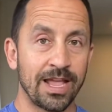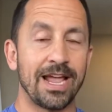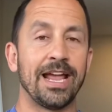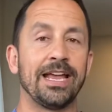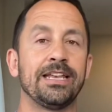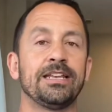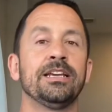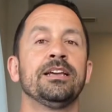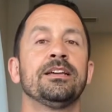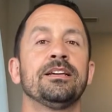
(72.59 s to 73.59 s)
And
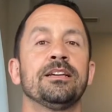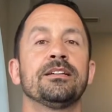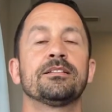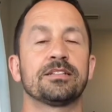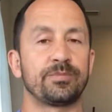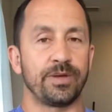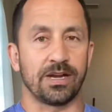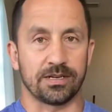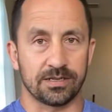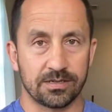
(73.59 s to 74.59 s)
let's be
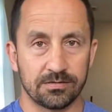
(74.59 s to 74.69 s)
honest,